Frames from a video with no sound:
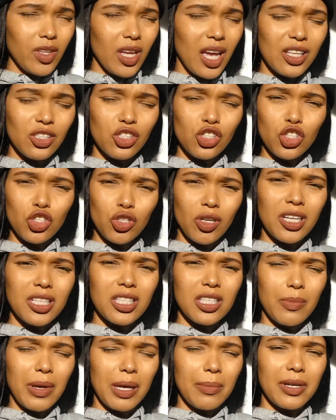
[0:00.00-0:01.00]
I'm just trying
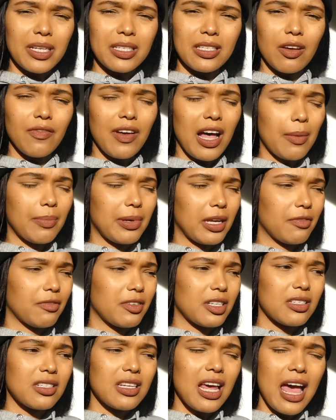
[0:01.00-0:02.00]
to make myself happy
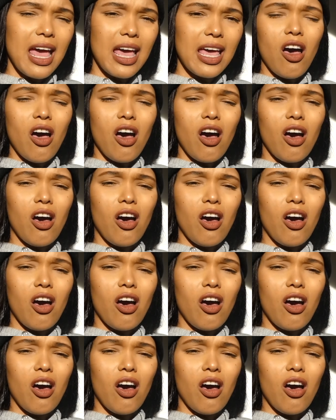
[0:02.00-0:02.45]
every day.